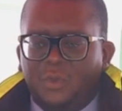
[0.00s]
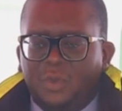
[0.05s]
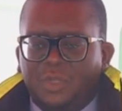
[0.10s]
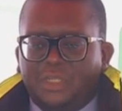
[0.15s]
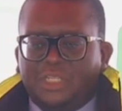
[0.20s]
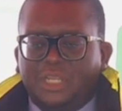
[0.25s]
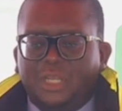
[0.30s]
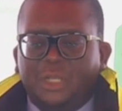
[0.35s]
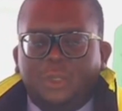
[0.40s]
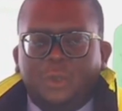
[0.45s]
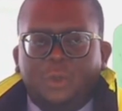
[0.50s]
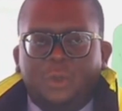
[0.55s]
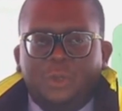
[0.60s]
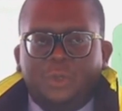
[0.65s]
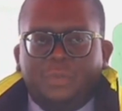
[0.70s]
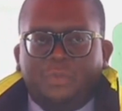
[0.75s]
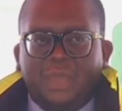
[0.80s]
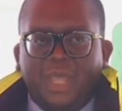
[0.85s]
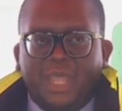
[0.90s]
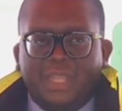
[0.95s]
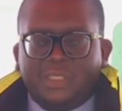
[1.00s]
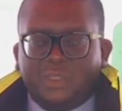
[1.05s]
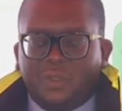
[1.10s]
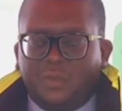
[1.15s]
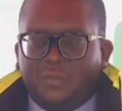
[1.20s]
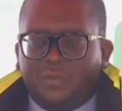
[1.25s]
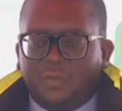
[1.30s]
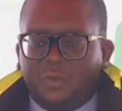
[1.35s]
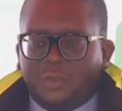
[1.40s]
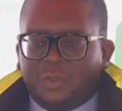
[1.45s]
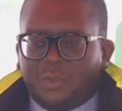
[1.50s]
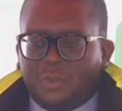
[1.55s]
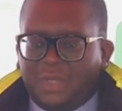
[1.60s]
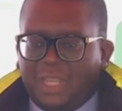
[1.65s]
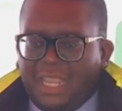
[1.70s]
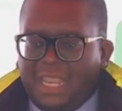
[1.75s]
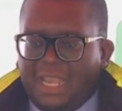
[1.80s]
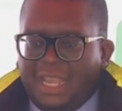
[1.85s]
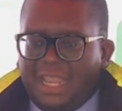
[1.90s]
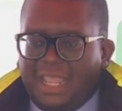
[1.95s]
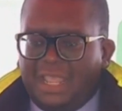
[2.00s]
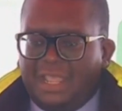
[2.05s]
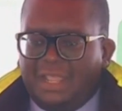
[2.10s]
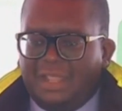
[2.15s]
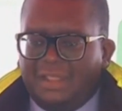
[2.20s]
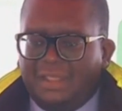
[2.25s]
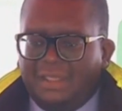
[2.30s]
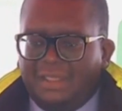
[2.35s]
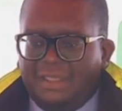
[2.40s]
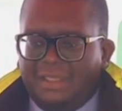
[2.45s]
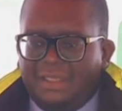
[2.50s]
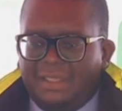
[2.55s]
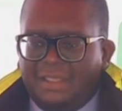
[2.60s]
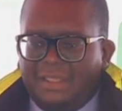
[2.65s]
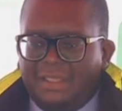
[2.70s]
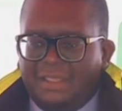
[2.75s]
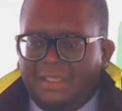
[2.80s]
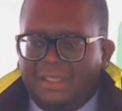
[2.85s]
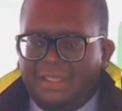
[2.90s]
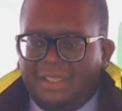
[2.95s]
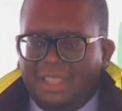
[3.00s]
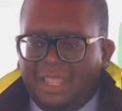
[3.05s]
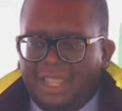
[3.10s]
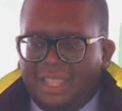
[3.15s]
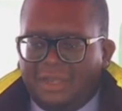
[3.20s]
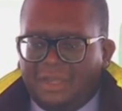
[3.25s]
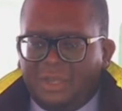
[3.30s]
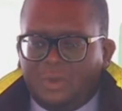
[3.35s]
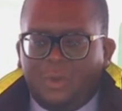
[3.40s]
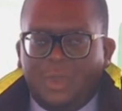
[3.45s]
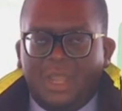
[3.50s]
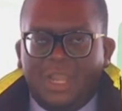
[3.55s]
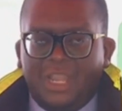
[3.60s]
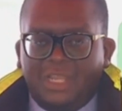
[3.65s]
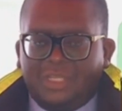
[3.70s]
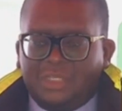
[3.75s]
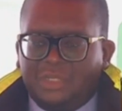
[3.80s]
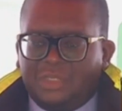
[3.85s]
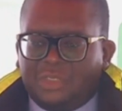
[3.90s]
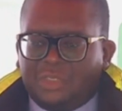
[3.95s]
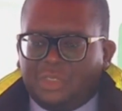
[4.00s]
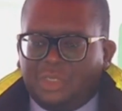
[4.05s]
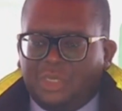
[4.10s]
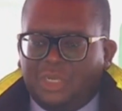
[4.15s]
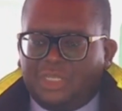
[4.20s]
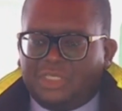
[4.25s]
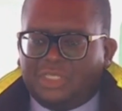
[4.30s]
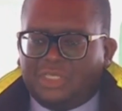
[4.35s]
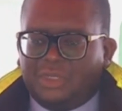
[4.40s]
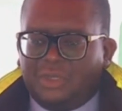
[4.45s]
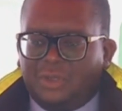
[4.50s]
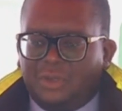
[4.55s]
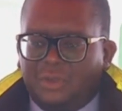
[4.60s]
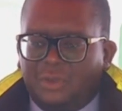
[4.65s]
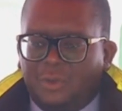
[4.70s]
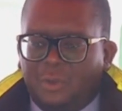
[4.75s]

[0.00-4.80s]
which include parts of Uthukela, Herigwala district,